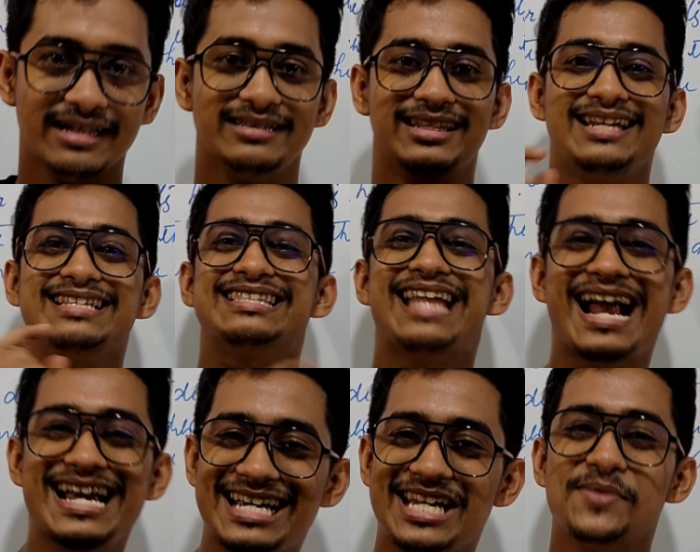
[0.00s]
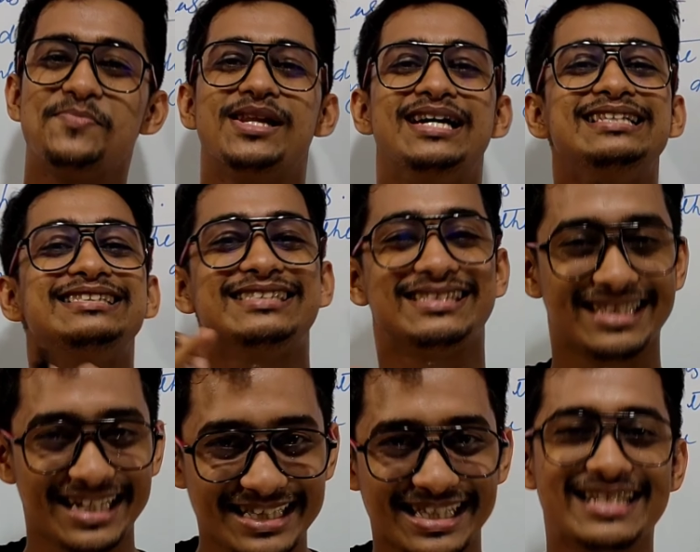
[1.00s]
That is 90 plus
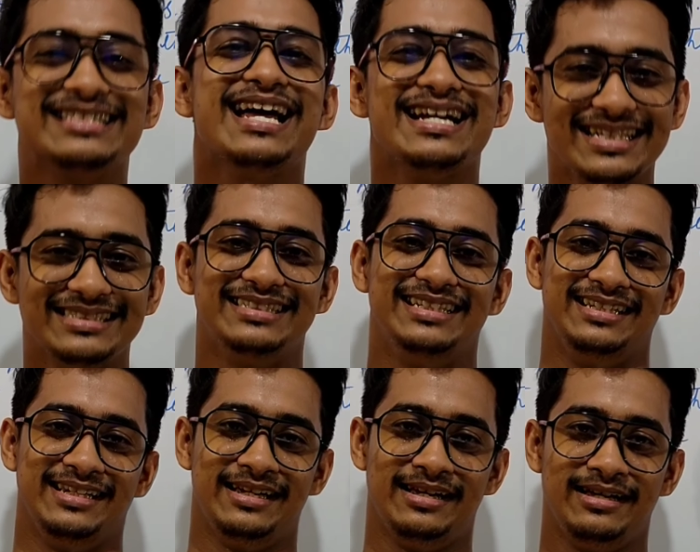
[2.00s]
3. That is 93.